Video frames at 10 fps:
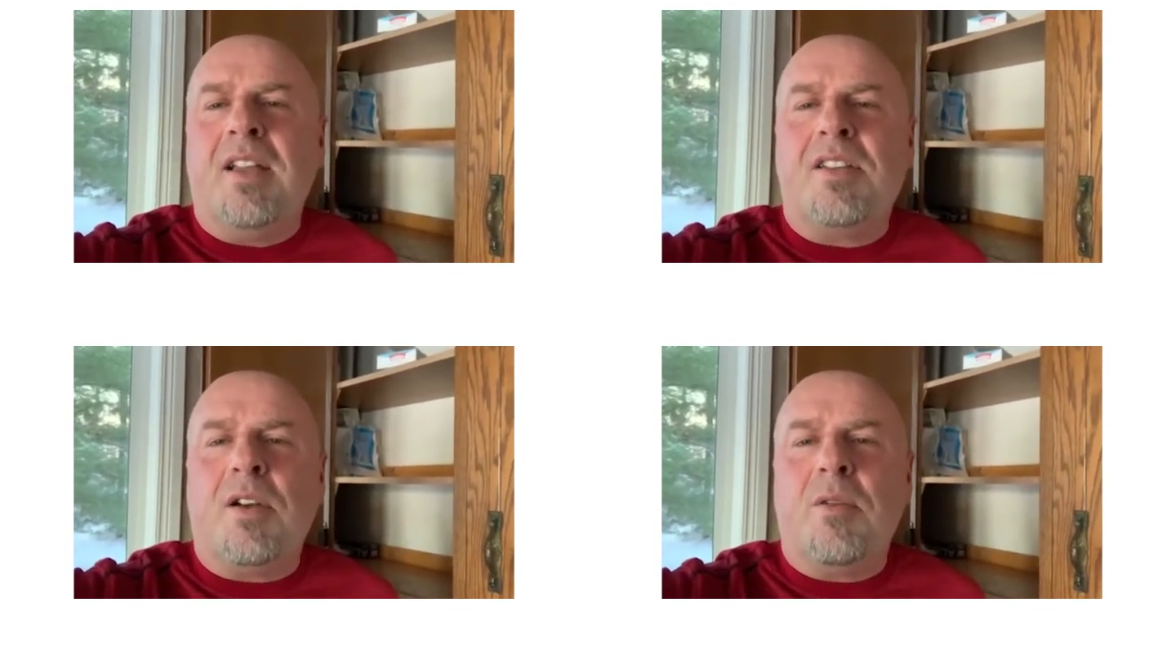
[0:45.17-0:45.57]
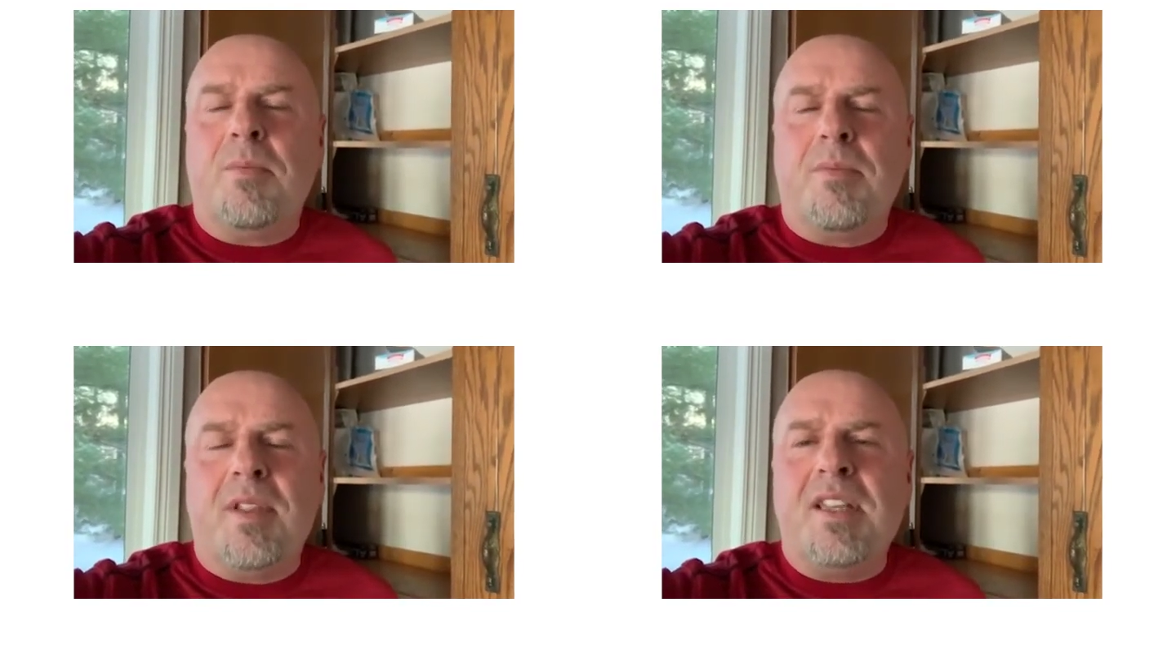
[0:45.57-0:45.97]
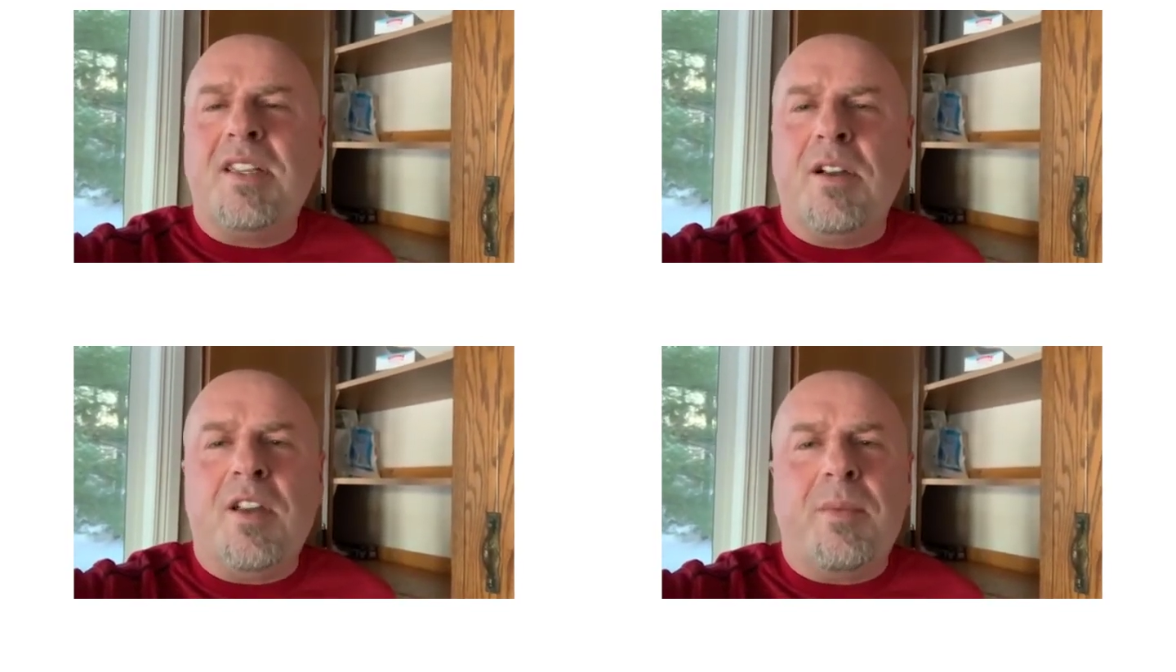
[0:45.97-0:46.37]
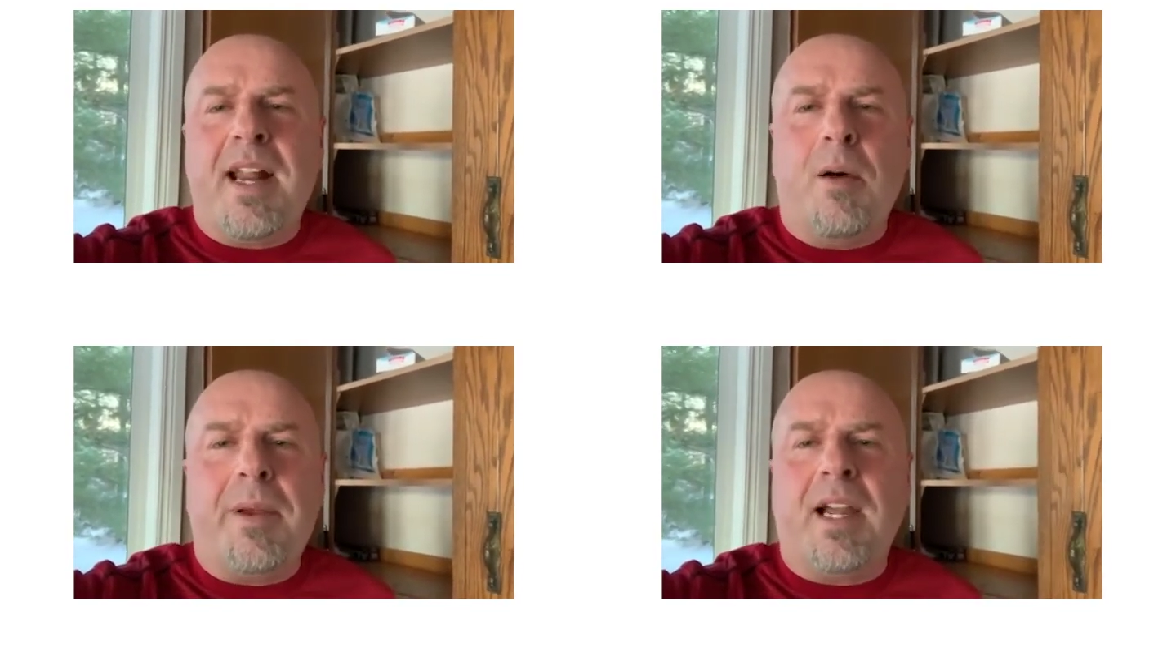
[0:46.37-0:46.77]
And so this year you've been
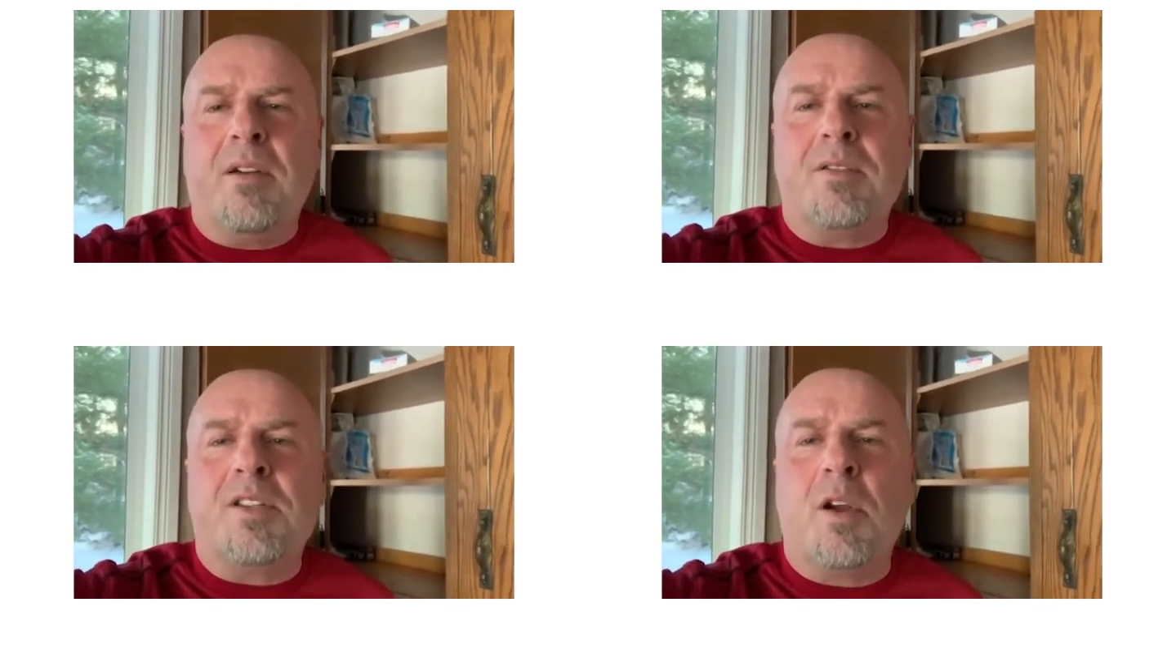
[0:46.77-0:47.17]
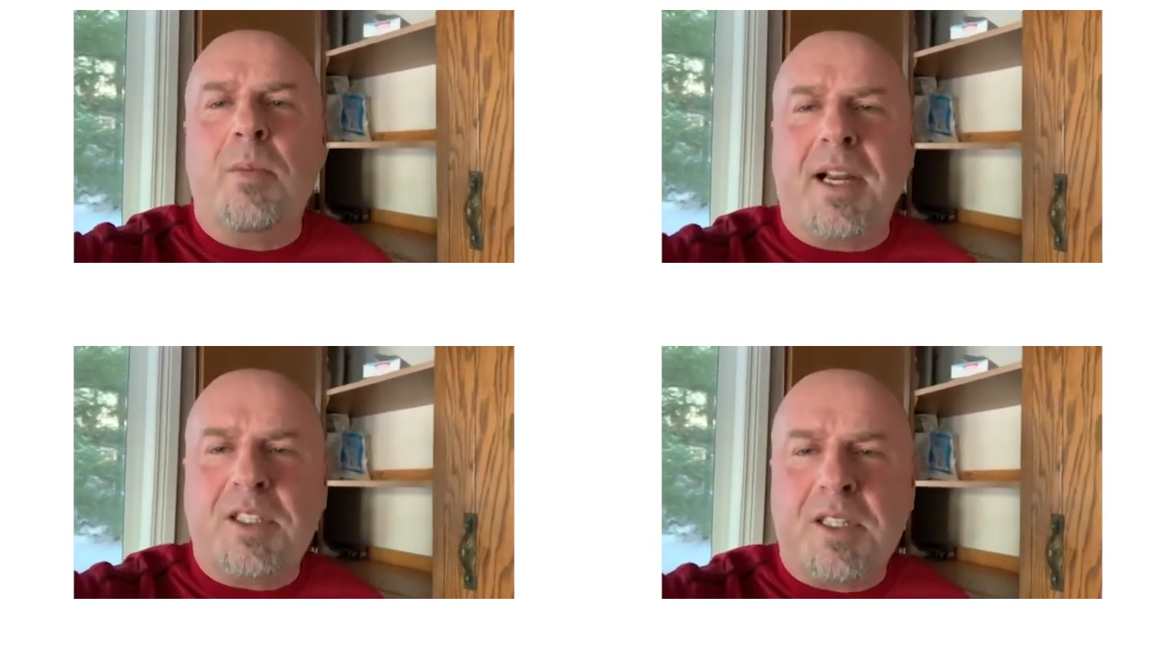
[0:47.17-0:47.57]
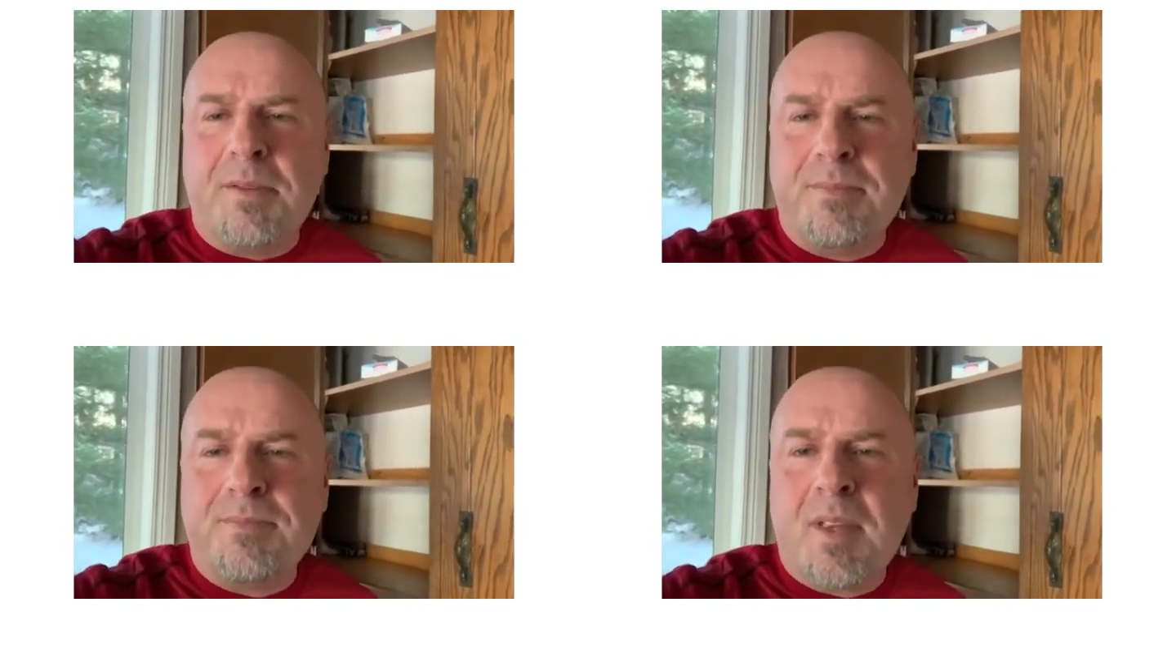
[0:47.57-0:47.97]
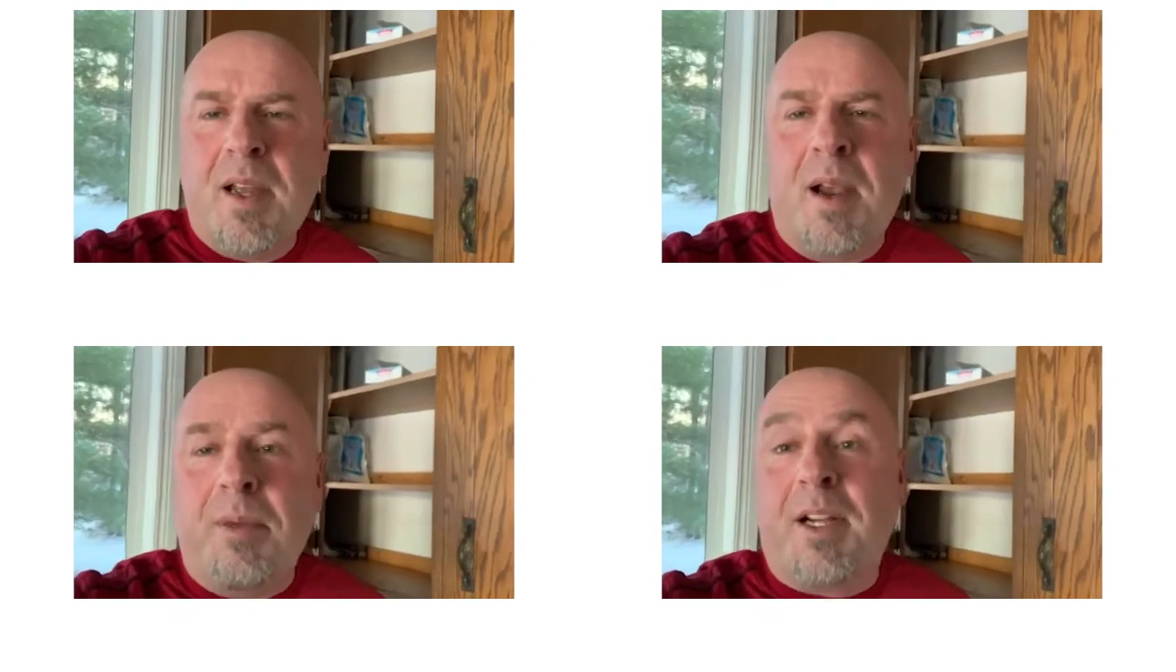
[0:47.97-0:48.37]
helping out so much,
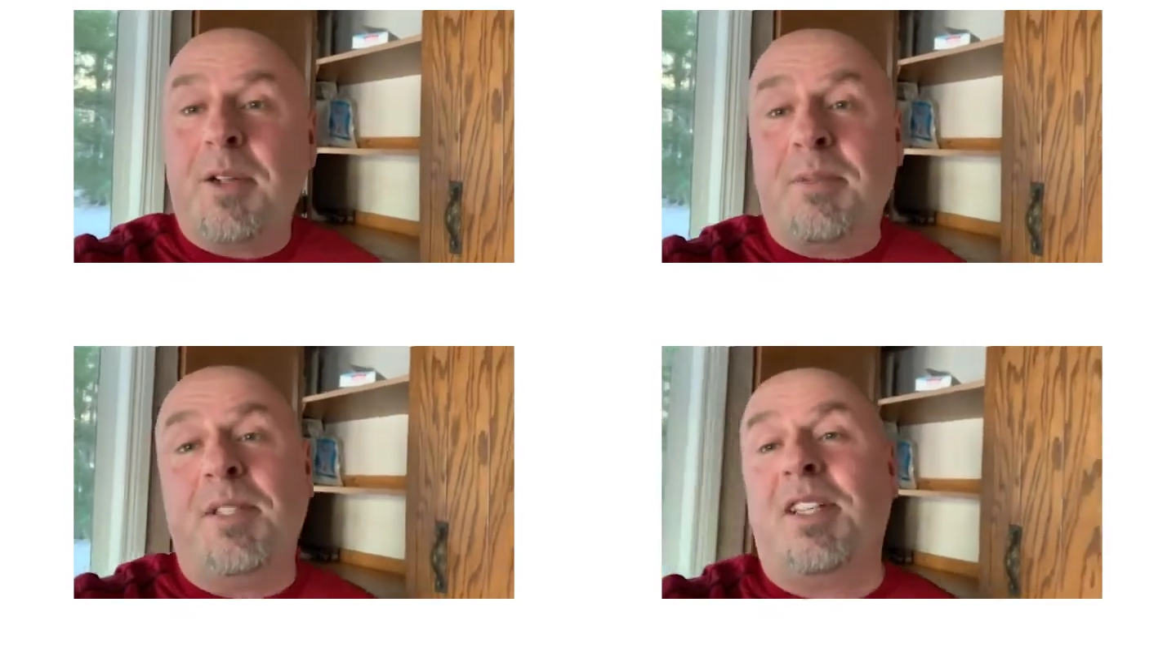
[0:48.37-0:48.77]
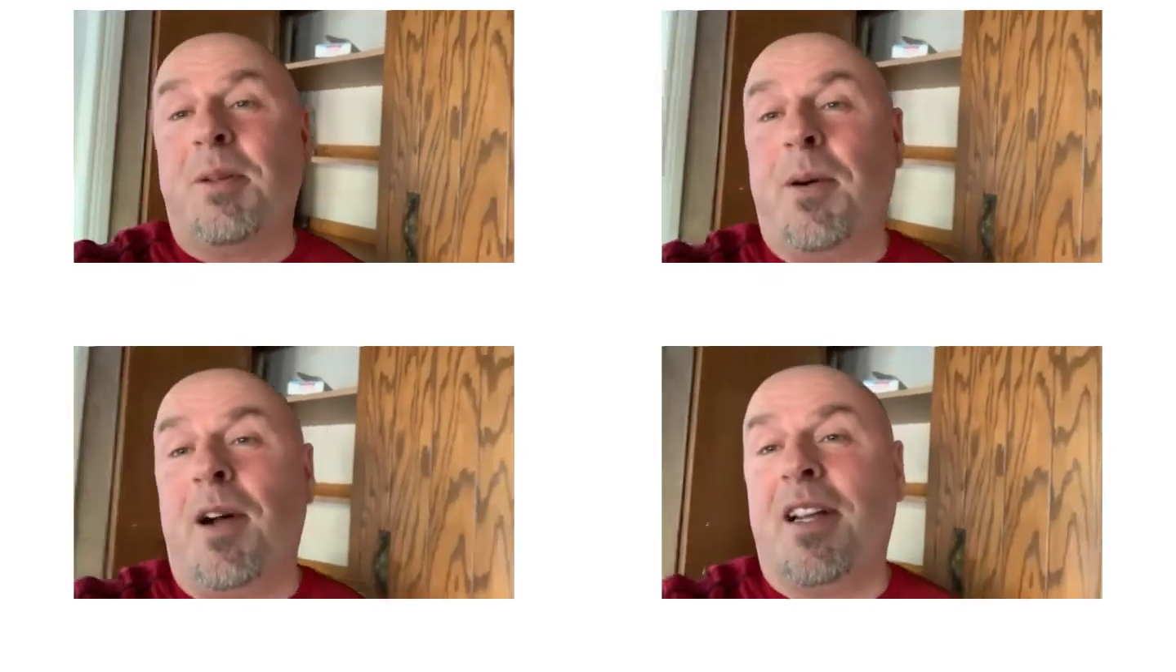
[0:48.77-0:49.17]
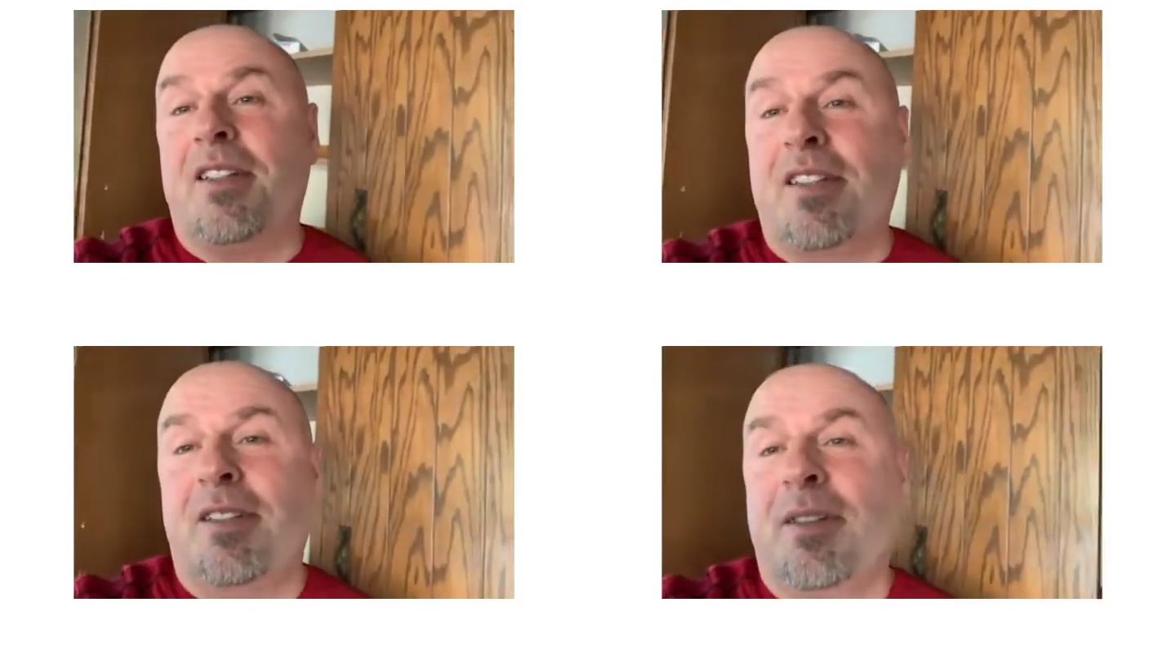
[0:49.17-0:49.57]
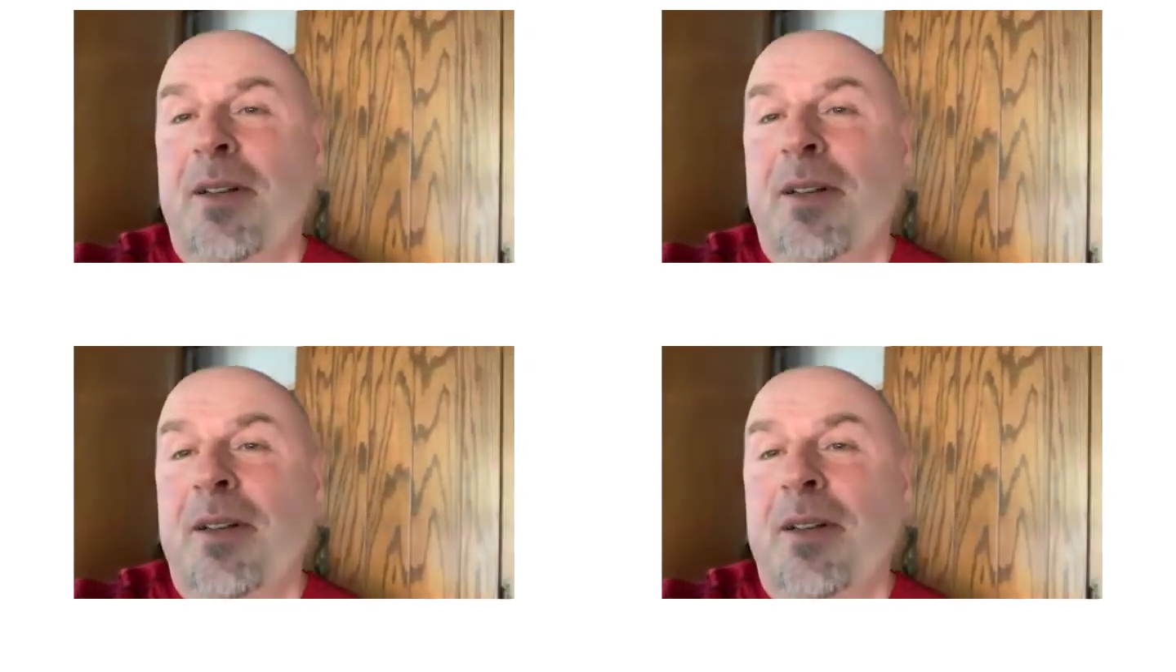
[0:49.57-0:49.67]
but Christmas is upon us.